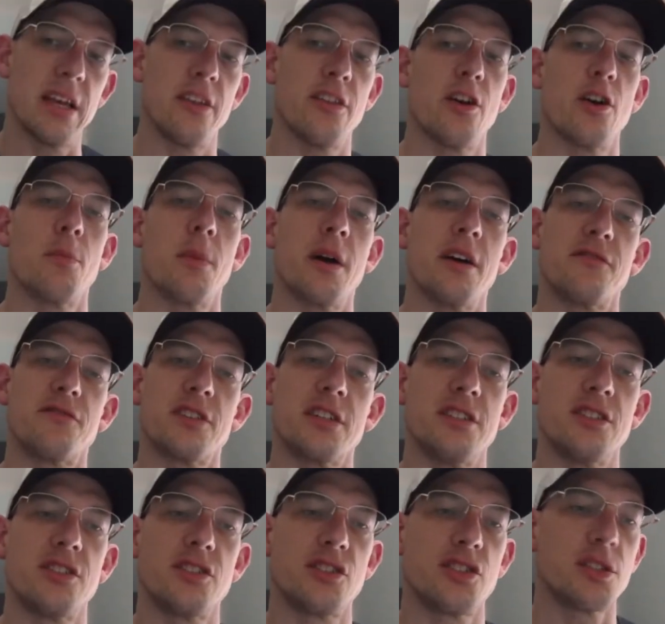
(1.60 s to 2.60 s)
there, my
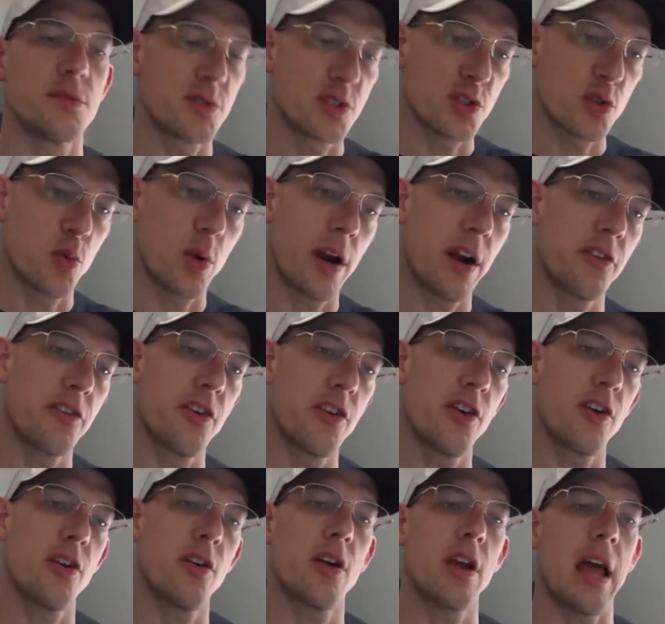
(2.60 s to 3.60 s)
friends. Jim Squares here.